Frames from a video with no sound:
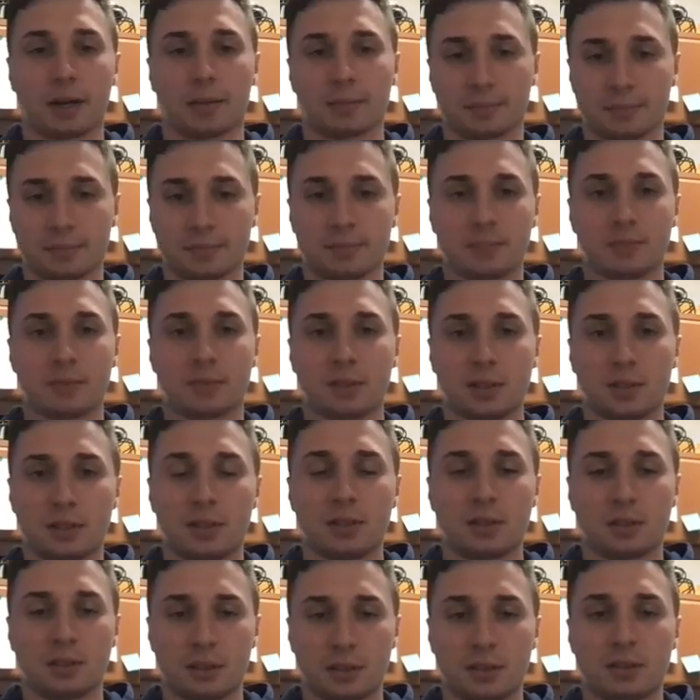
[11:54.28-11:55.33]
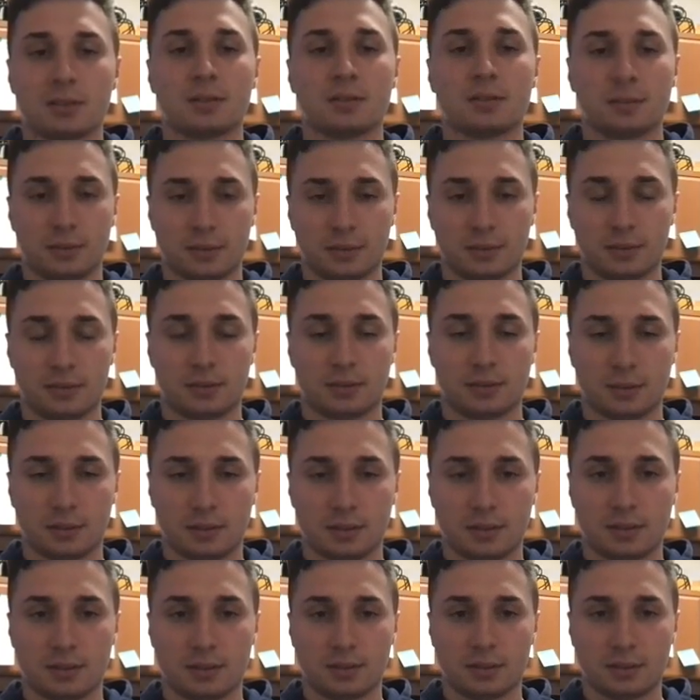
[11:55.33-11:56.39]
but has to do another one.
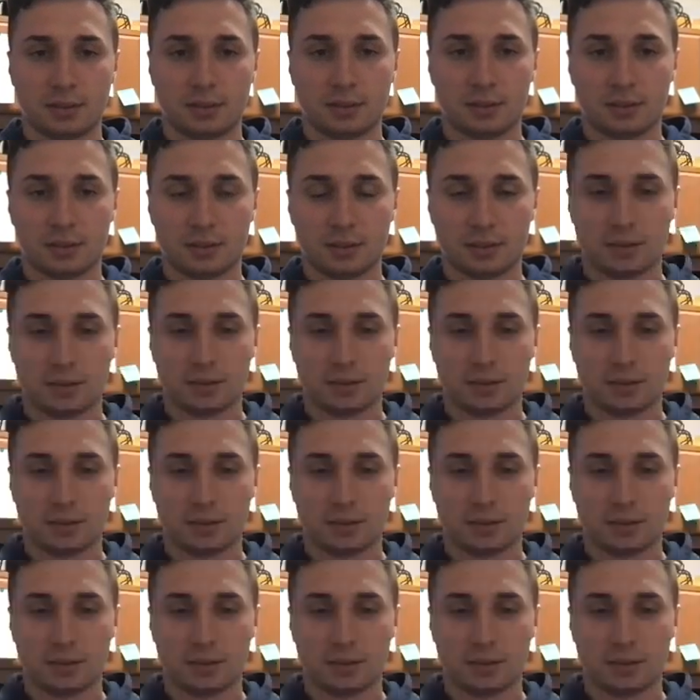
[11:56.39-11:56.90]
Kamaru